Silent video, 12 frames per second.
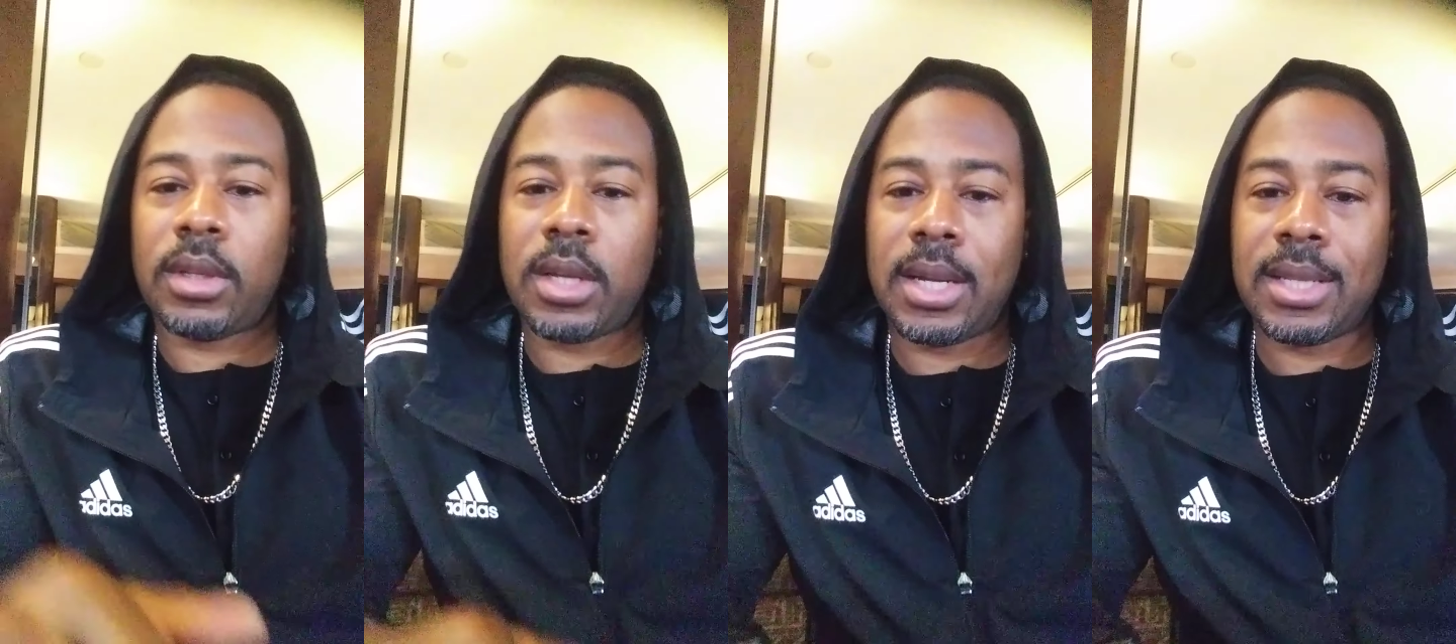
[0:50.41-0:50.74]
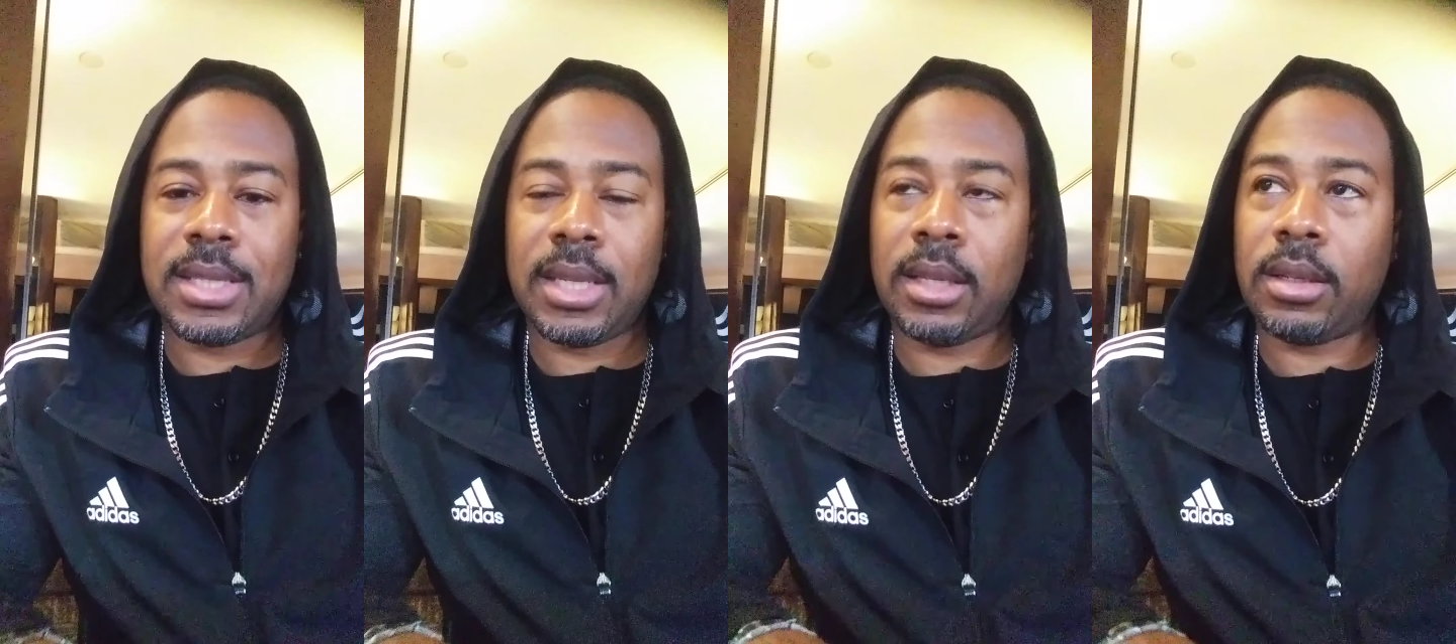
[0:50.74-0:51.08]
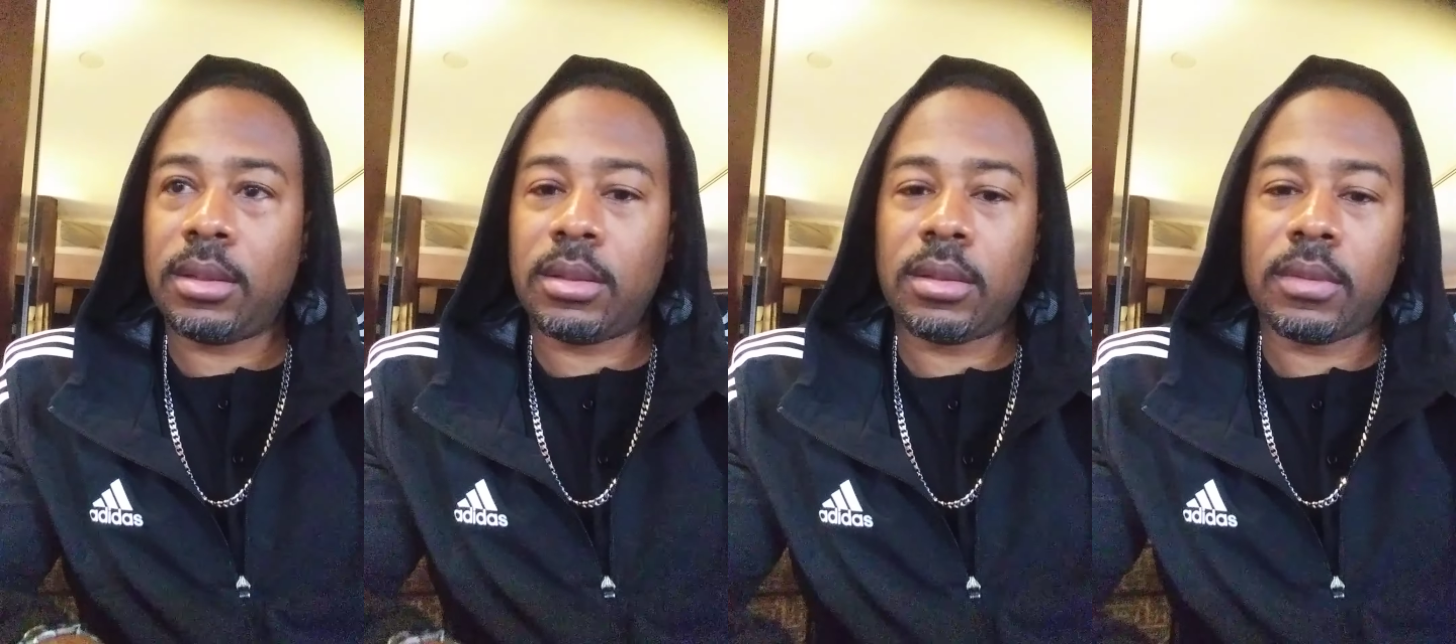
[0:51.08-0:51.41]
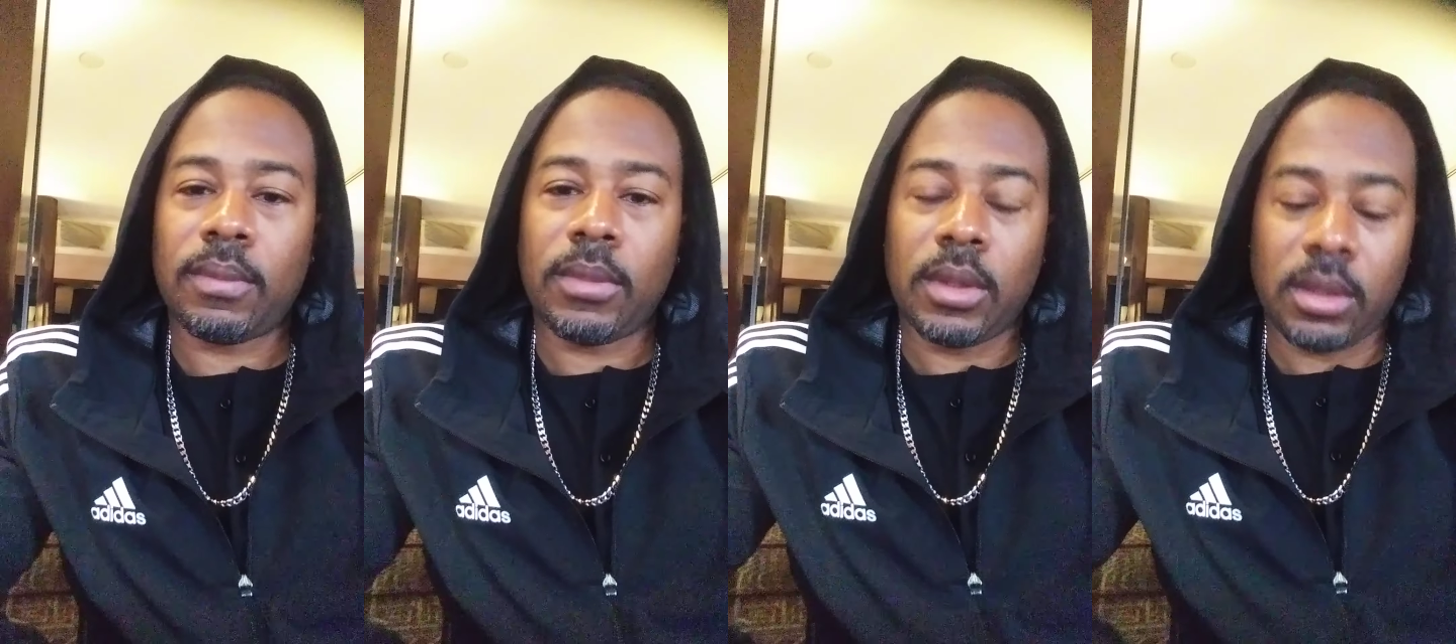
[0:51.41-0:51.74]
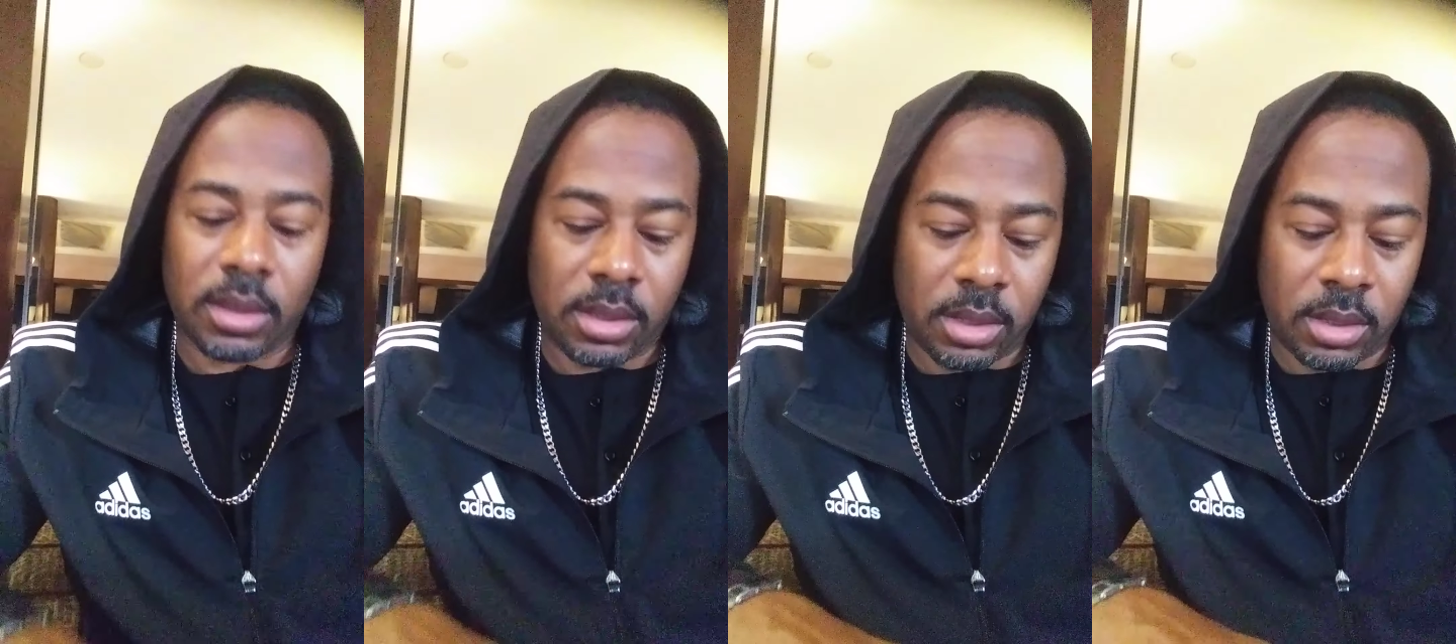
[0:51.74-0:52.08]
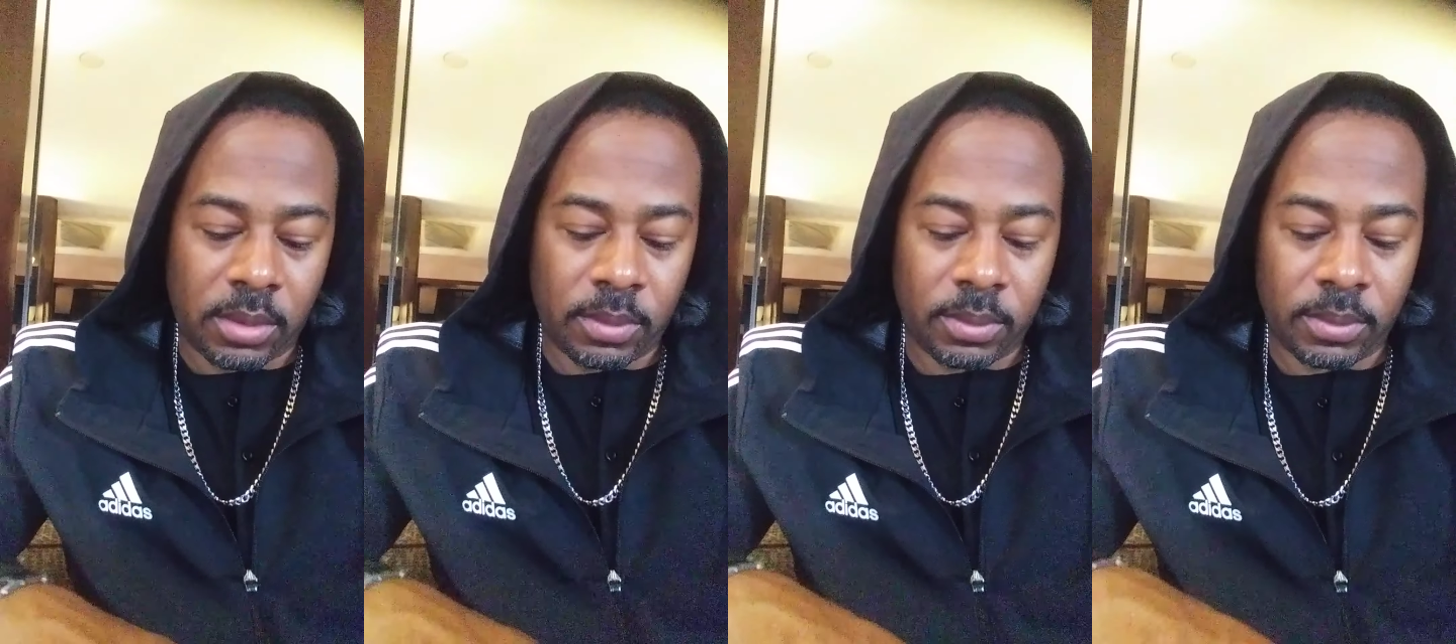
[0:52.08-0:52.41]
content.
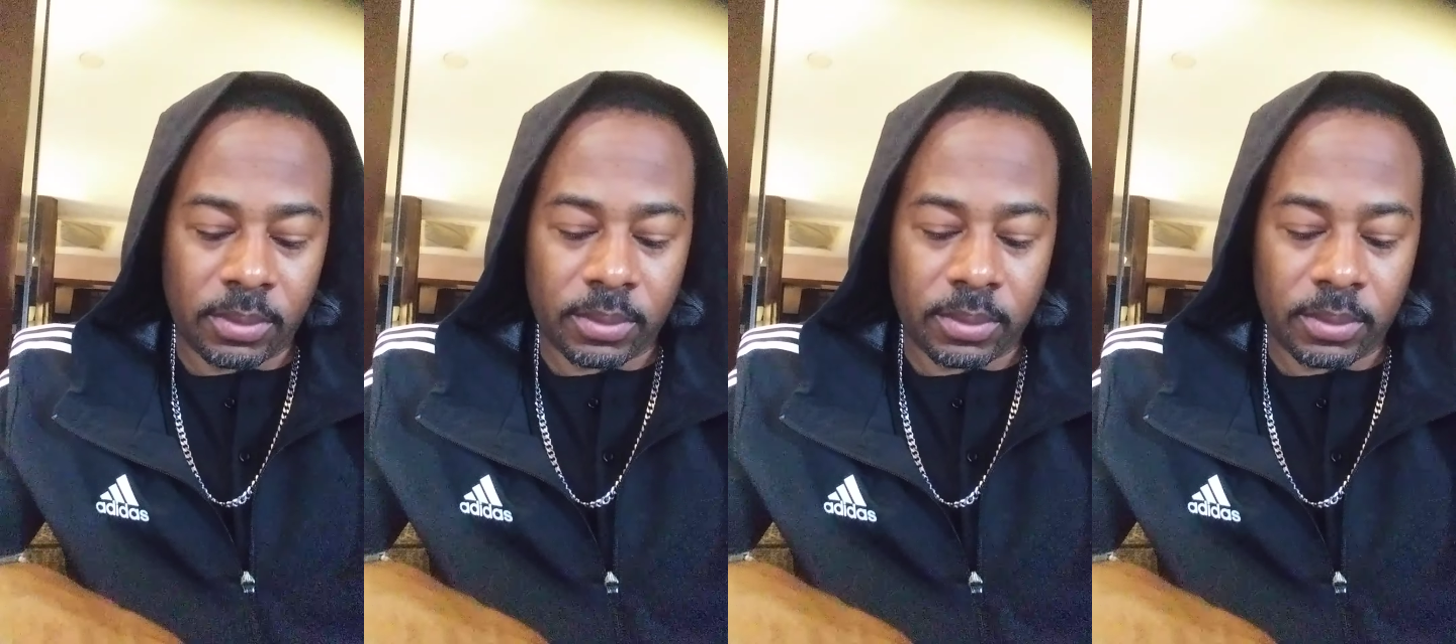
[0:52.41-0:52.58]
Um,